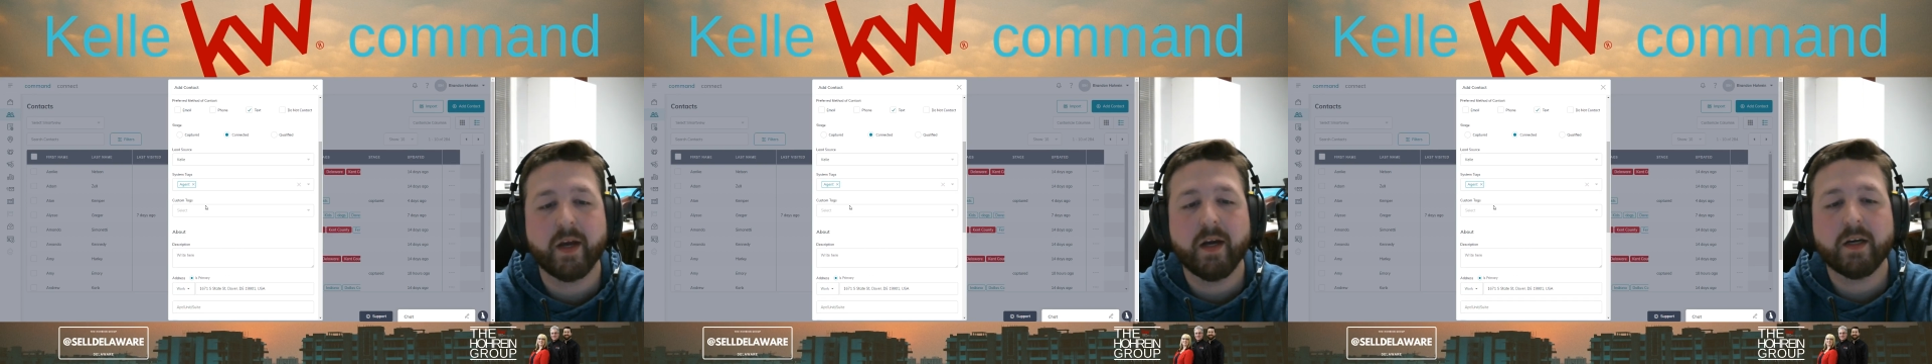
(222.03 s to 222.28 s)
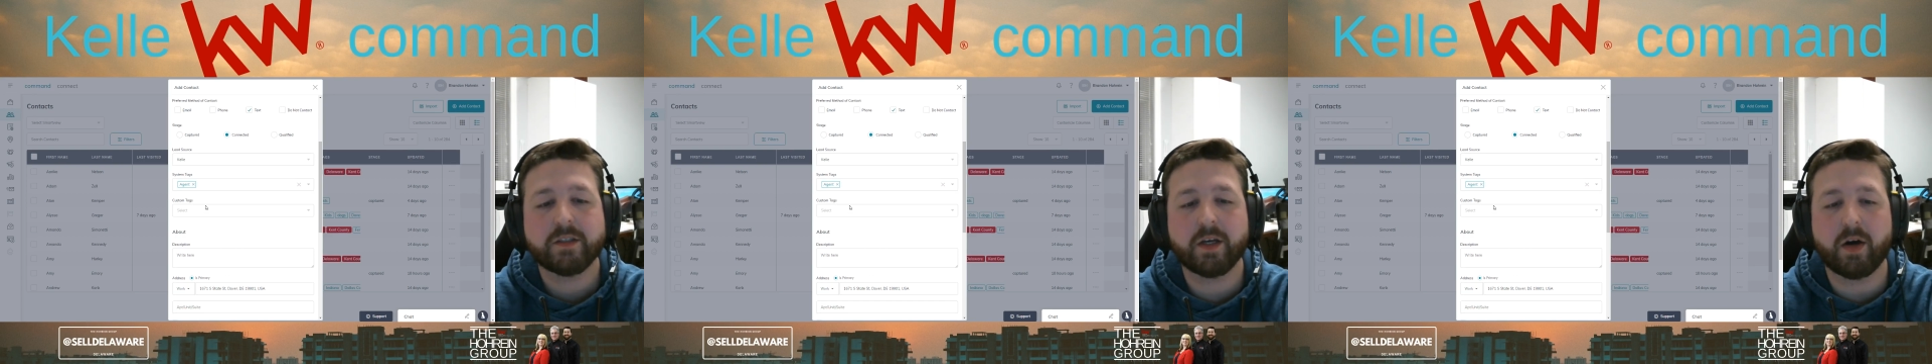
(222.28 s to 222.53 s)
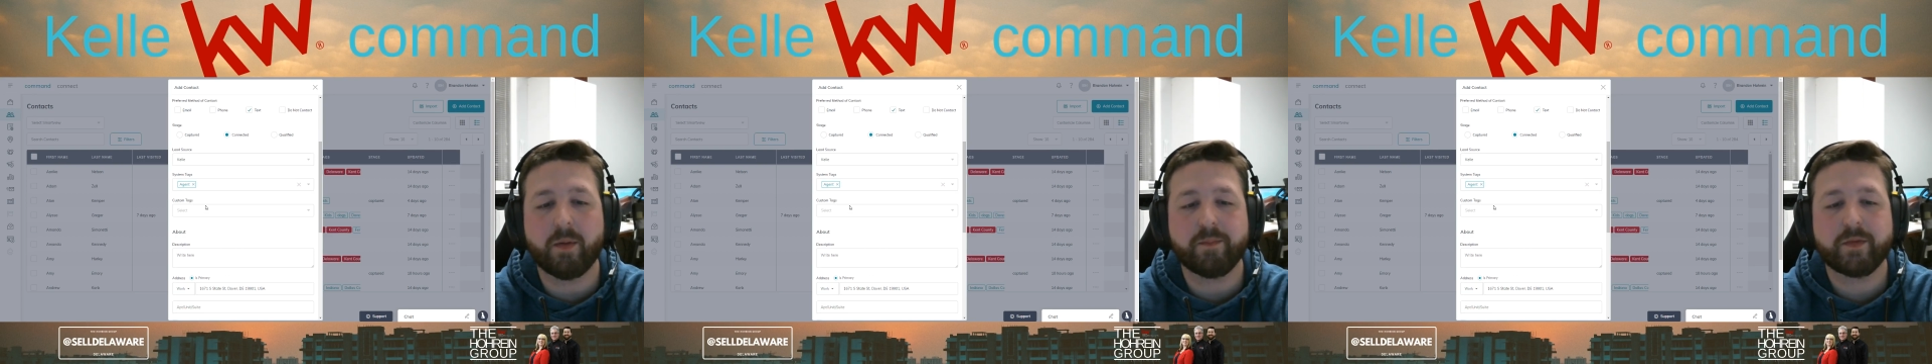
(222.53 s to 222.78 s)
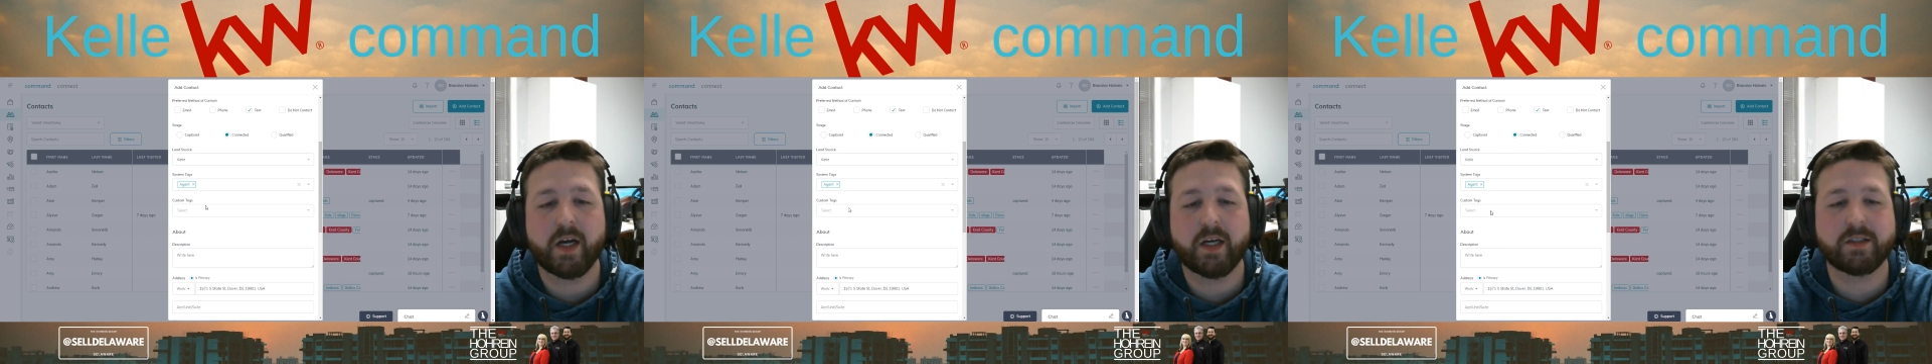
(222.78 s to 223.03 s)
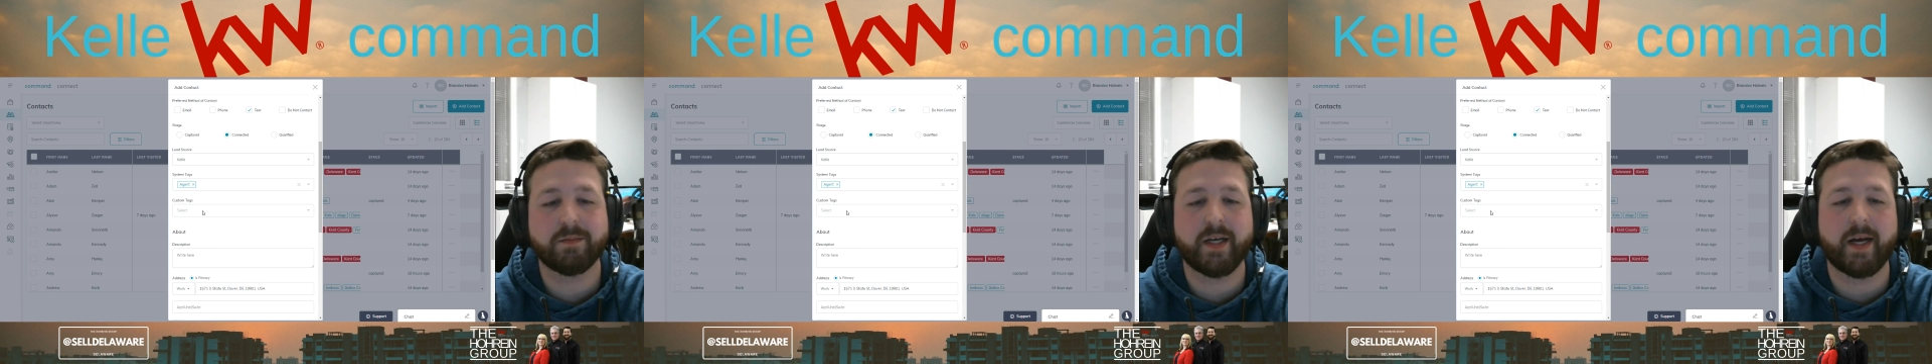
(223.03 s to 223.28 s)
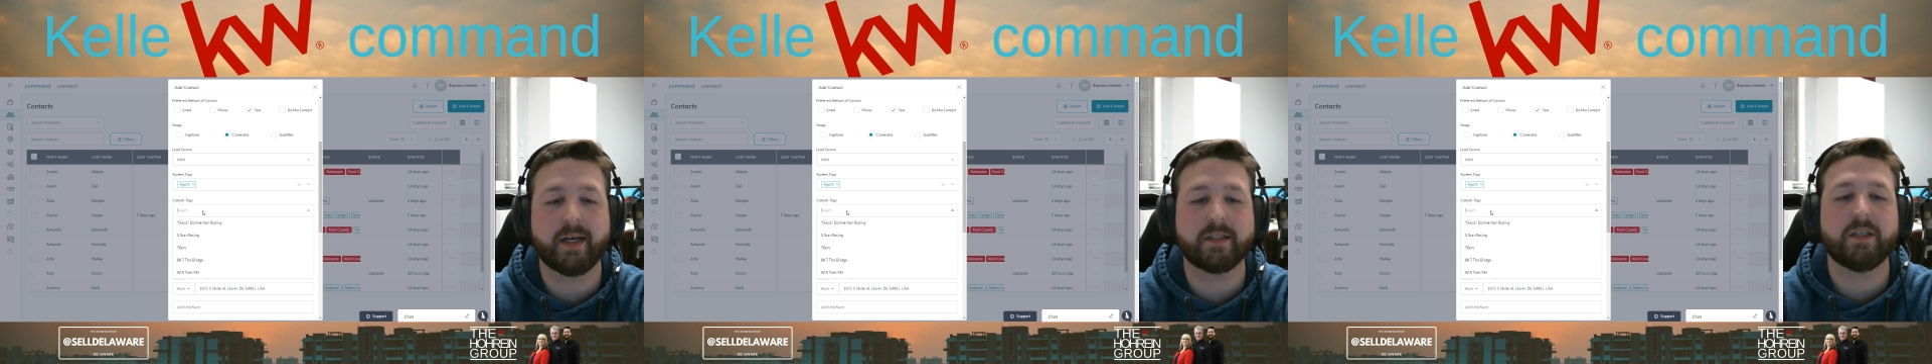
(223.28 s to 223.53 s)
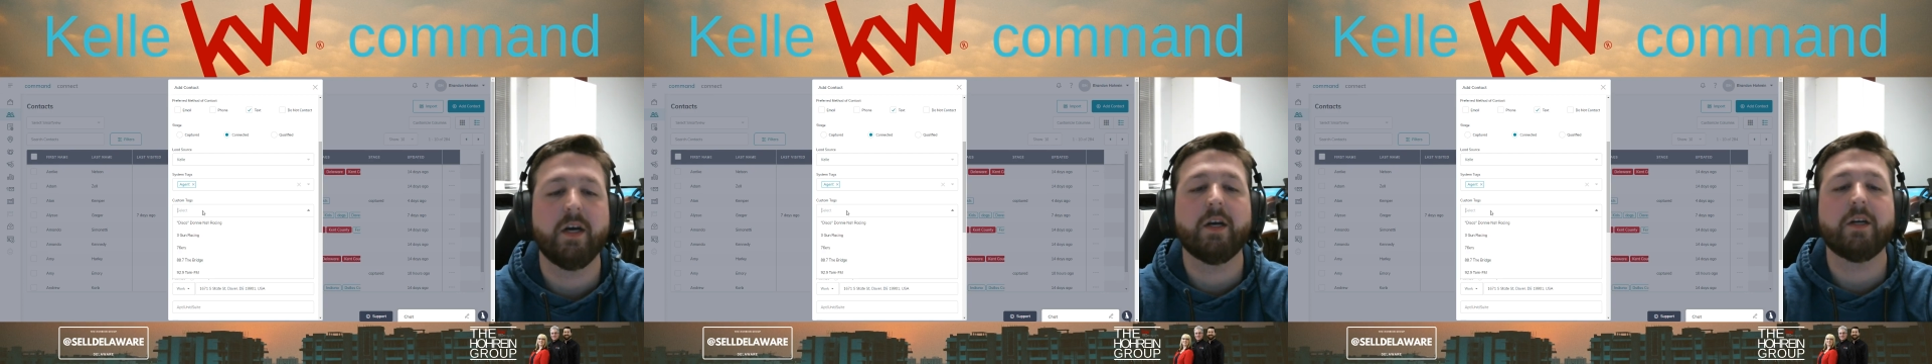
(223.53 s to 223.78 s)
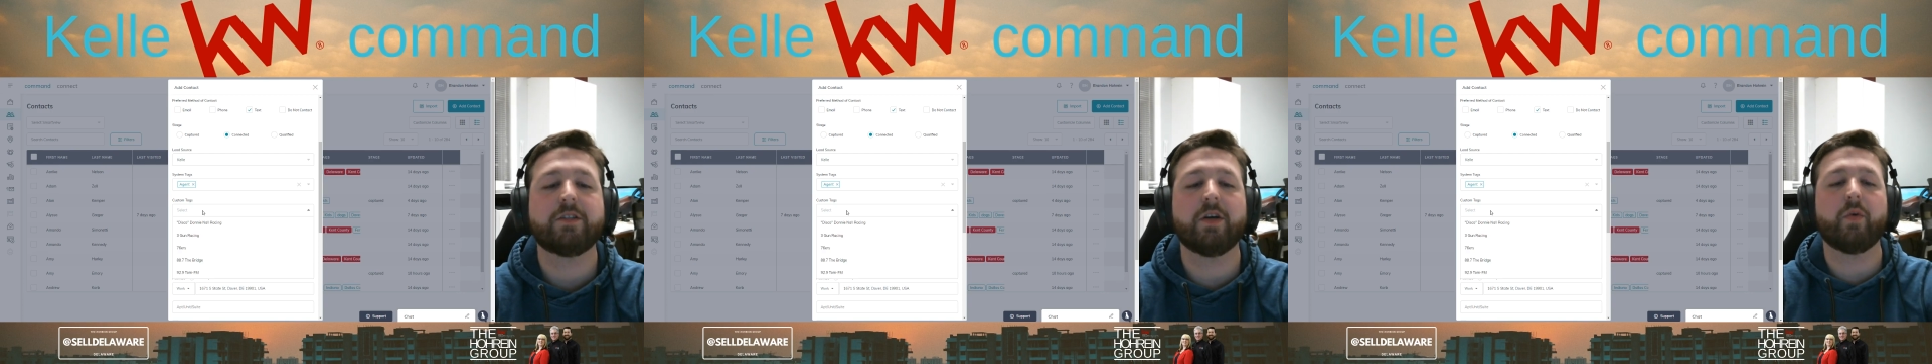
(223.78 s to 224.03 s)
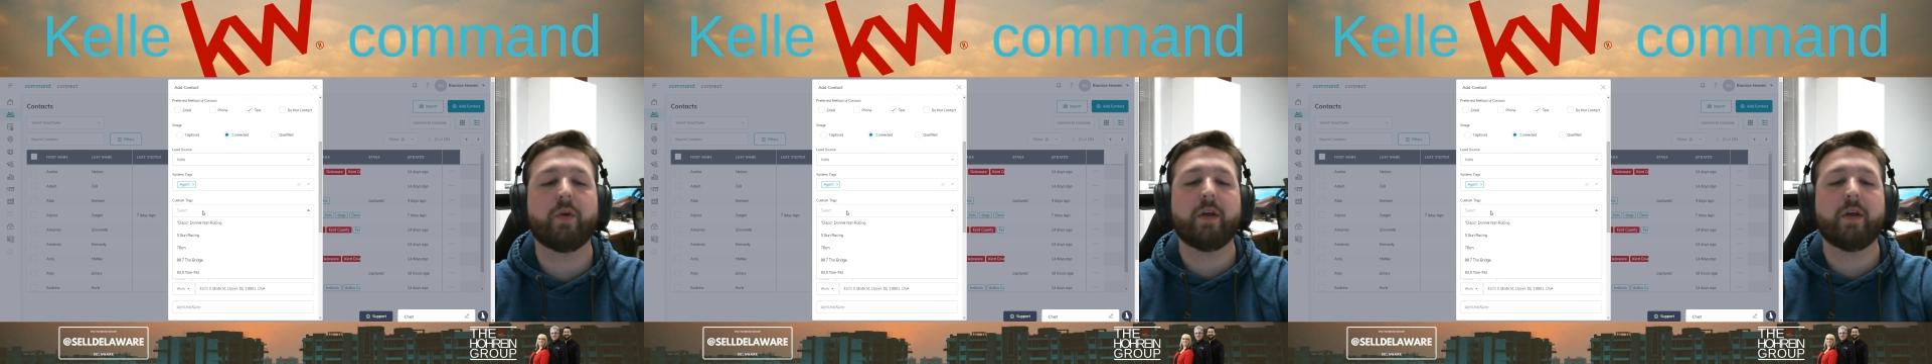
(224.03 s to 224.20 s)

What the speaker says: So custom tags. So